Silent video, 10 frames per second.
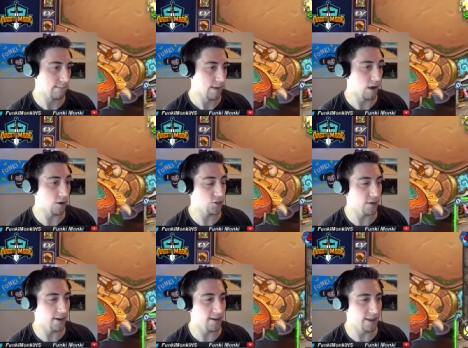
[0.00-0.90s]
Oh shoot,
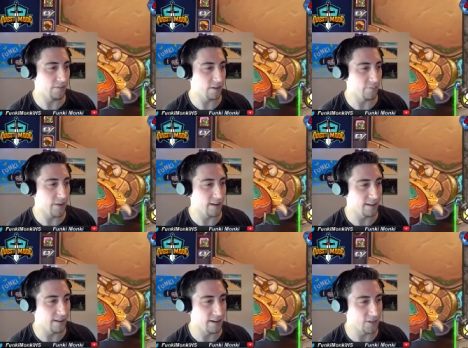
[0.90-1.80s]
I didn't have enough mana
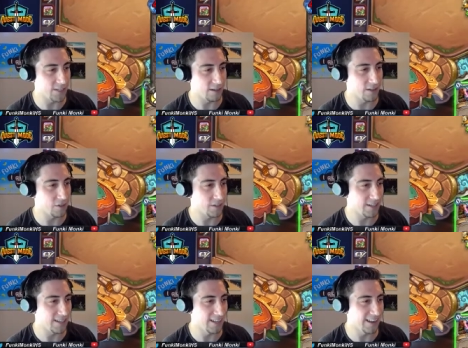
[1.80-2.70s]
to Neferset
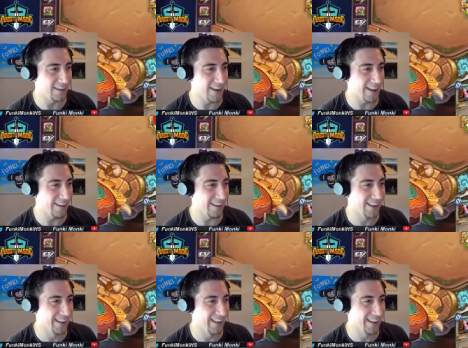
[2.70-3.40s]
Ritualist. Oh no!